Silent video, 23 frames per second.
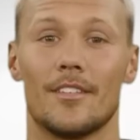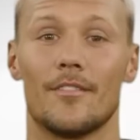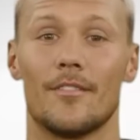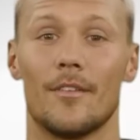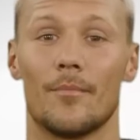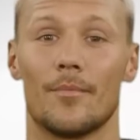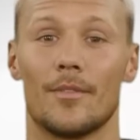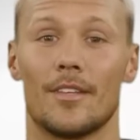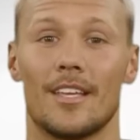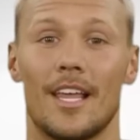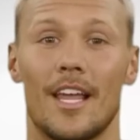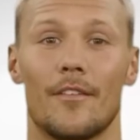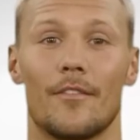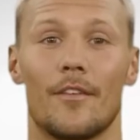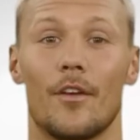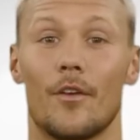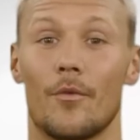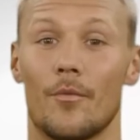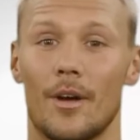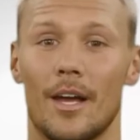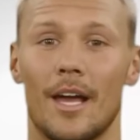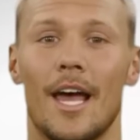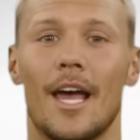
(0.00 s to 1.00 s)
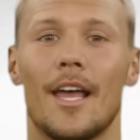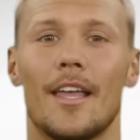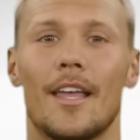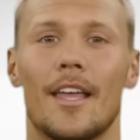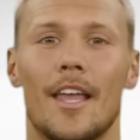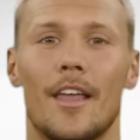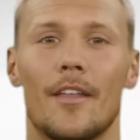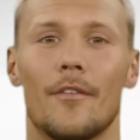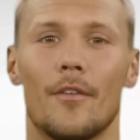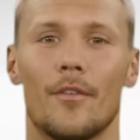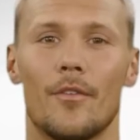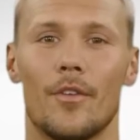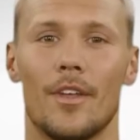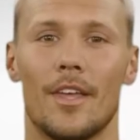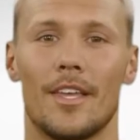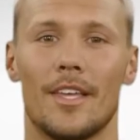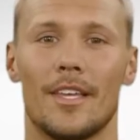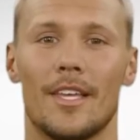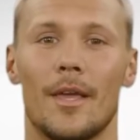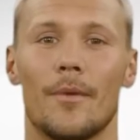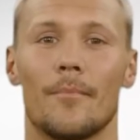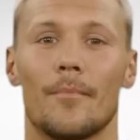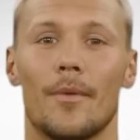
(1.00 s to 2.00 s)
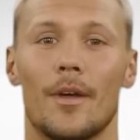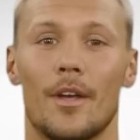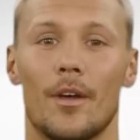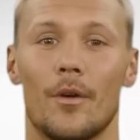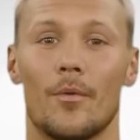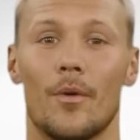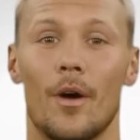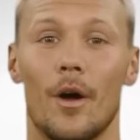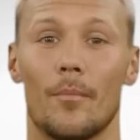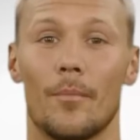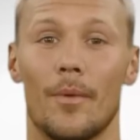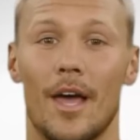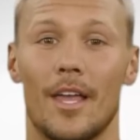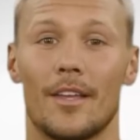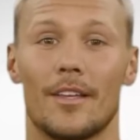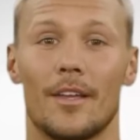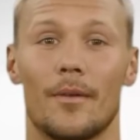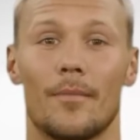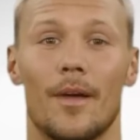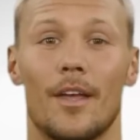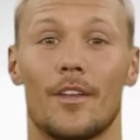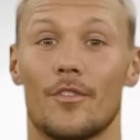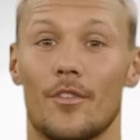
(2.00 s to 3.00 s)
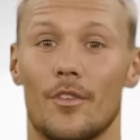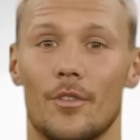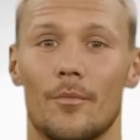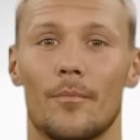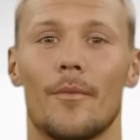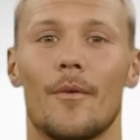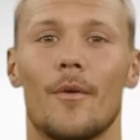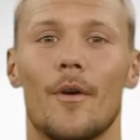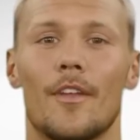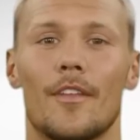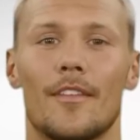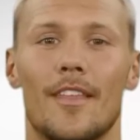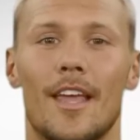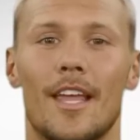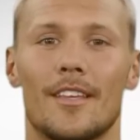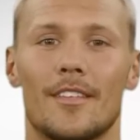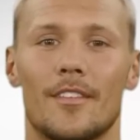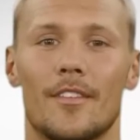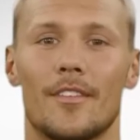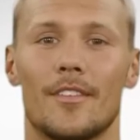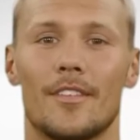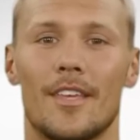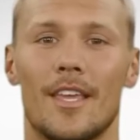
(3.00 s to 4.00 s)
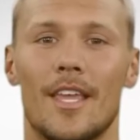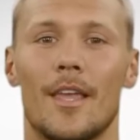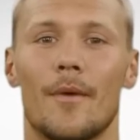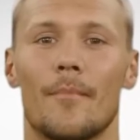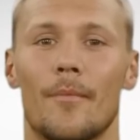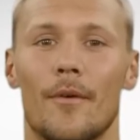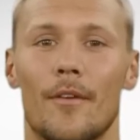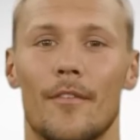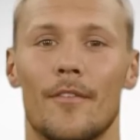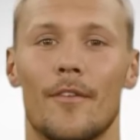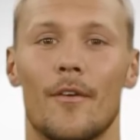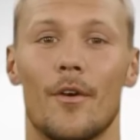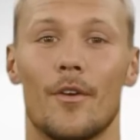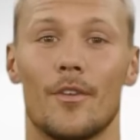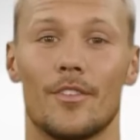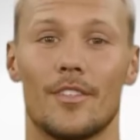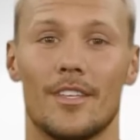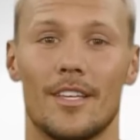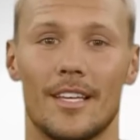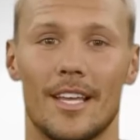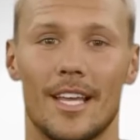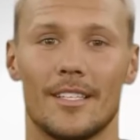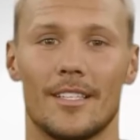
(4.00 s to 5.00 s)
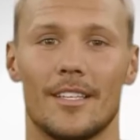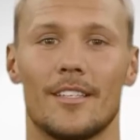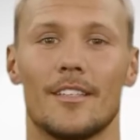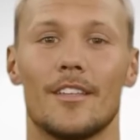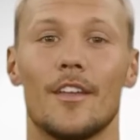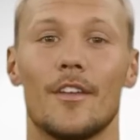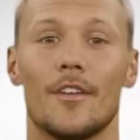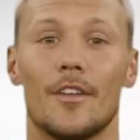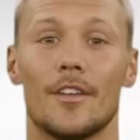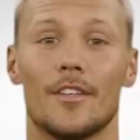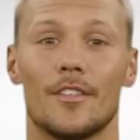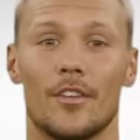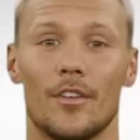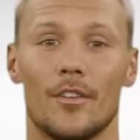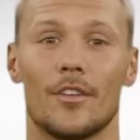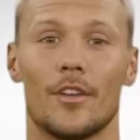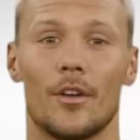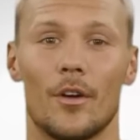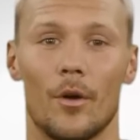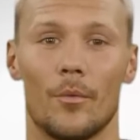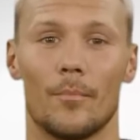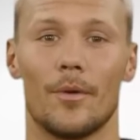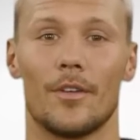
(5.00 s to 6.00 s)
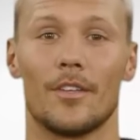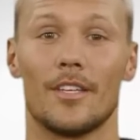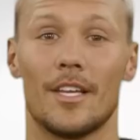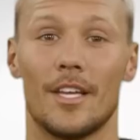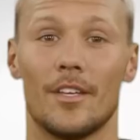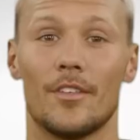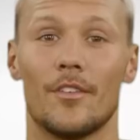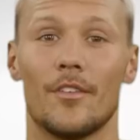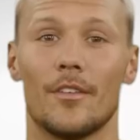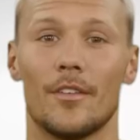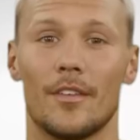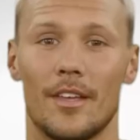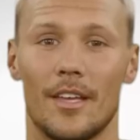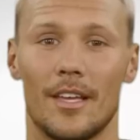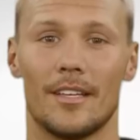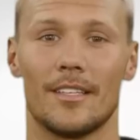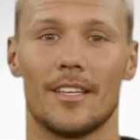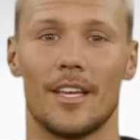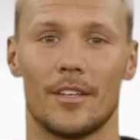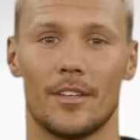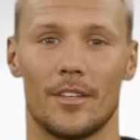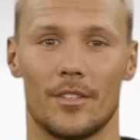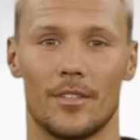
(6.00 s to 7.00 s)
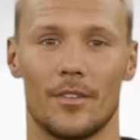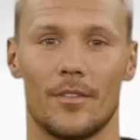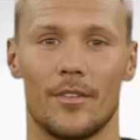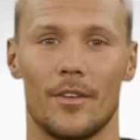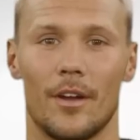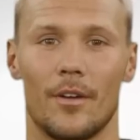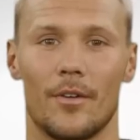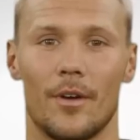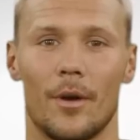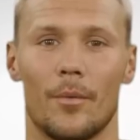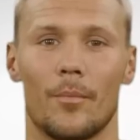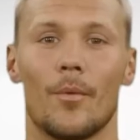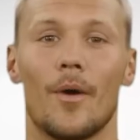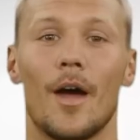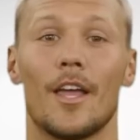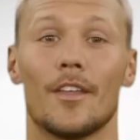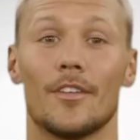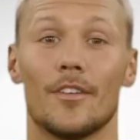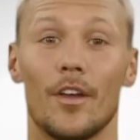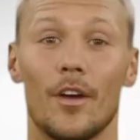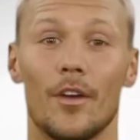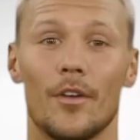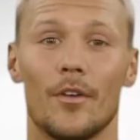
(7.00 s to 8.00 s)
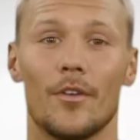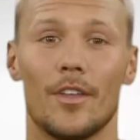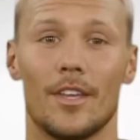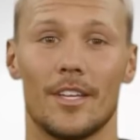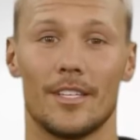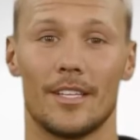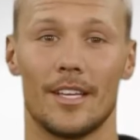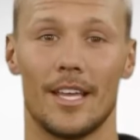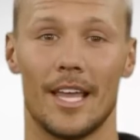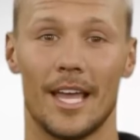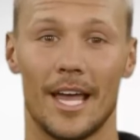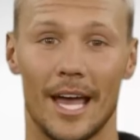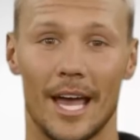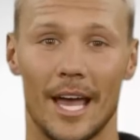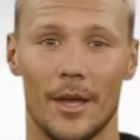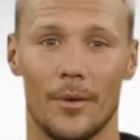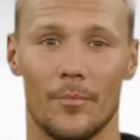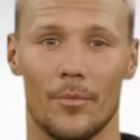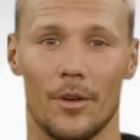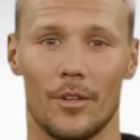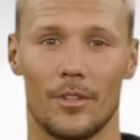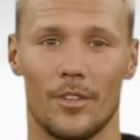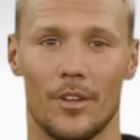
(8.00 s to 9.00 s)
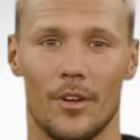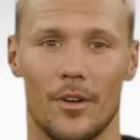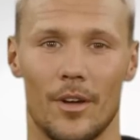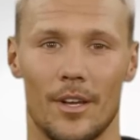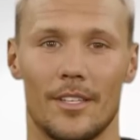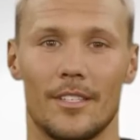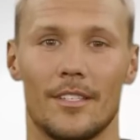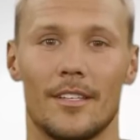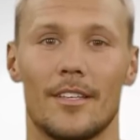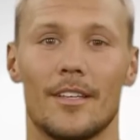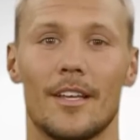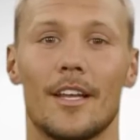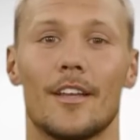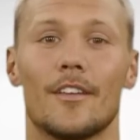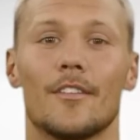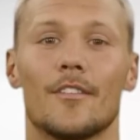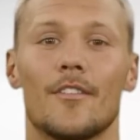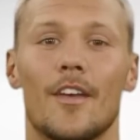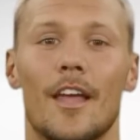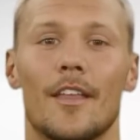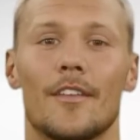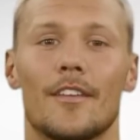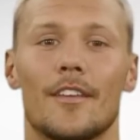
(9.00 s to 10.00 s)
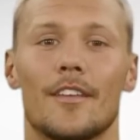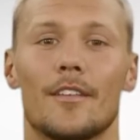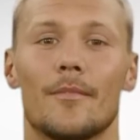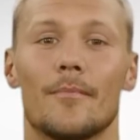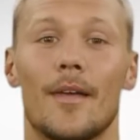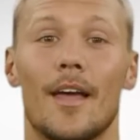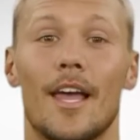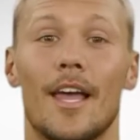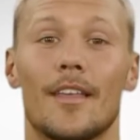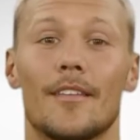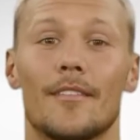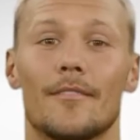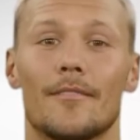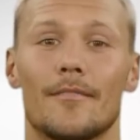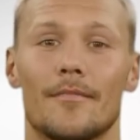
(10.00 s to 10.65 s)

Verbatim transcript: from South Korea have created a Mina robot that enters blood vessels, performs the necessary surgical procedures, such as clearing blocked arteries, and returns to the extraction spot.